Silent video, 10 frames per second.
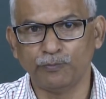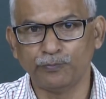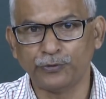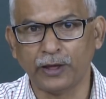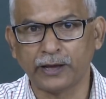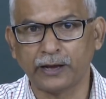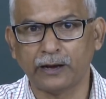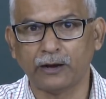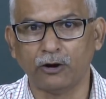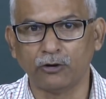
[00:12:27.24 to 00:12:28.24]

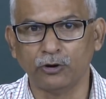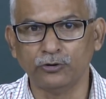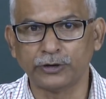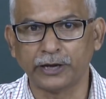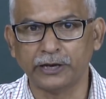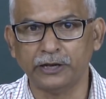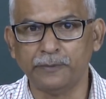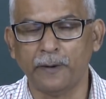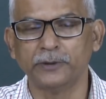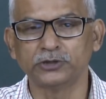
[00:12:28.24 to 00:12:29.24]
take an
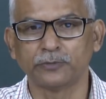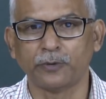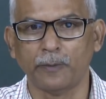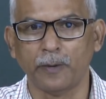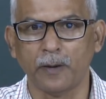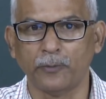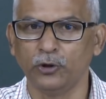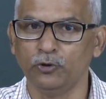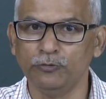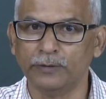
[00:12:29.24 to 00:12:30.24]
information from a
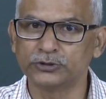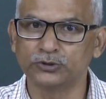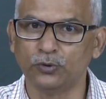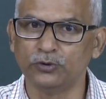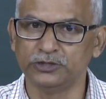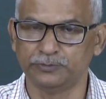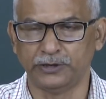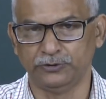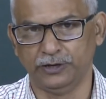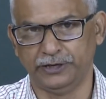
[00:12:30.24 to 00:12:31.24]
memory, we must know this
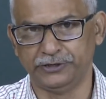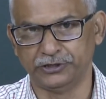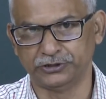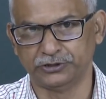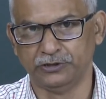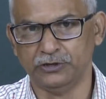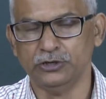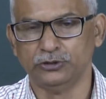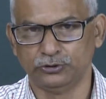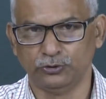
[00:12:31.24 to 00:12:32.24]
particular address.
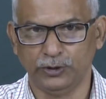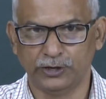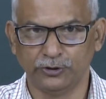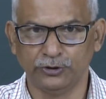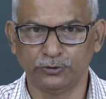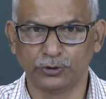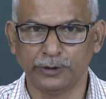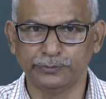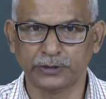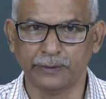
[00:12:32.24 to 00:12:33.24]
So, we are going to
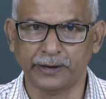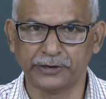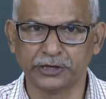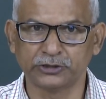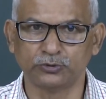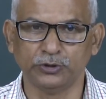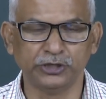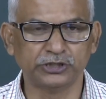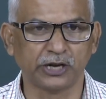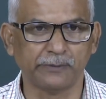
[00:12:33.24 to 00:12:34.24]
give some address to
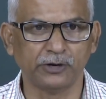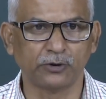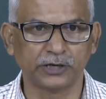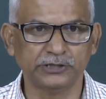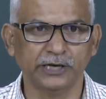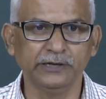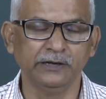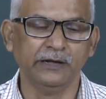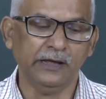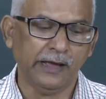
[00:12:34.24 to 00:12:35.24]
each and every location,
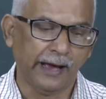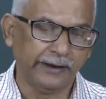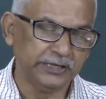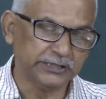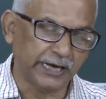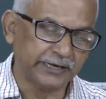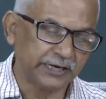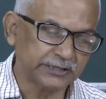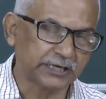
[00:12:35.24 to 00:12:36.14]
and this address